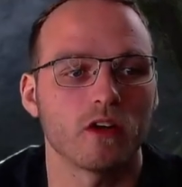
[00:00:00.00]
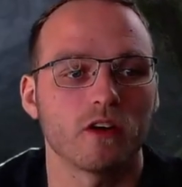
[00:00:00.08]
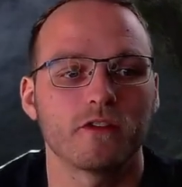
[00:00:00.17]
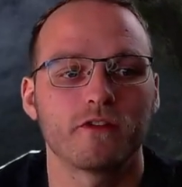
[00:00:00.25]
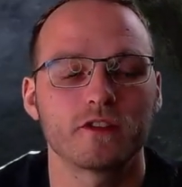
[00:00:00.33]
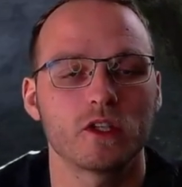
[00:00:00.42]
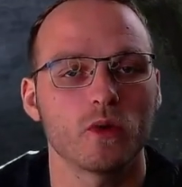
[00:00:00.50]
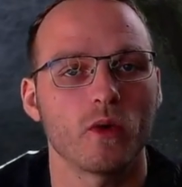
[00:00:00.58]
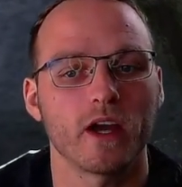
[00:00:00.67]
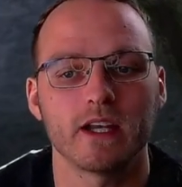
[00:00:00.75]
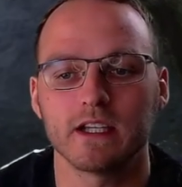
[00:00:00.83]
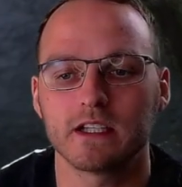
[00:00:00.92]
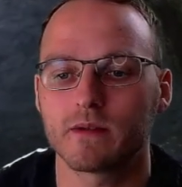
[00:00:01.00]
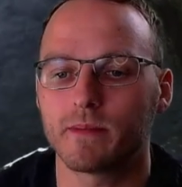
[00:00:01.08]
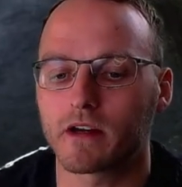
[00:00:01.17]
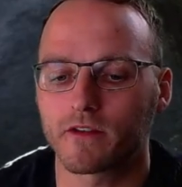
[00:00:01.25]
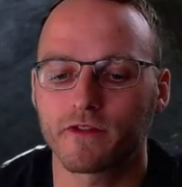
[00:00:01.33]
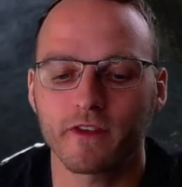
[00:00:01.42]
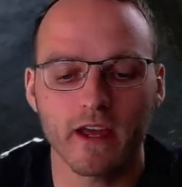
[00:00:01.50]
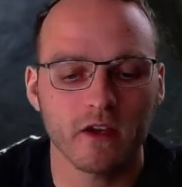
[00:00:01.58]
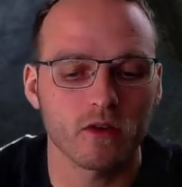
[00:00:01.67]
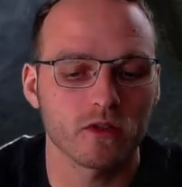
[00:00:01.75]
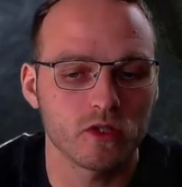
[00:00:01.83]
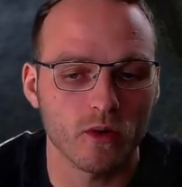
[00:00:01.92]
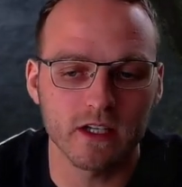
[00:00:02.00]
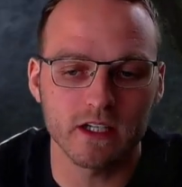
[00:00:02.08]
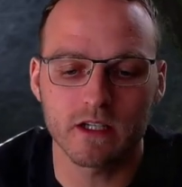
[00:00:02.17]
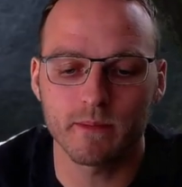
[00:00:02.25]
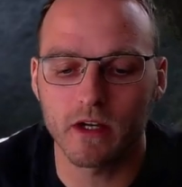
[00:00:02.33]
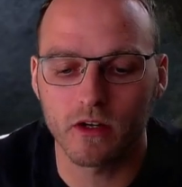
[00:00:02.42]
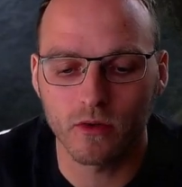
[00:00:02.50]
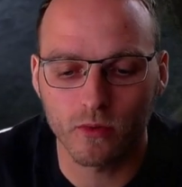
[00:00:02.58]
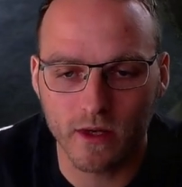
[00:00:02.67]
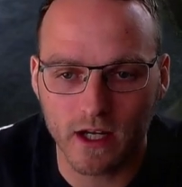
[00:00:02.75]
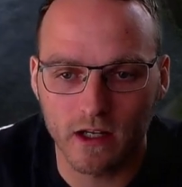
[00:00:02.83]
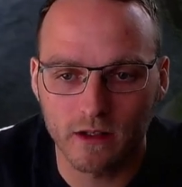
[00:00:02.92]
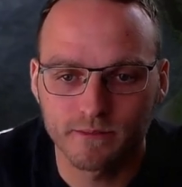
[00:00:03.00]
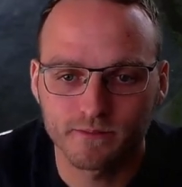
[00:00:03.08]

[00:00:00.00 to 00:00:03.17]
of do I need to be on flank or do I need to be on rear,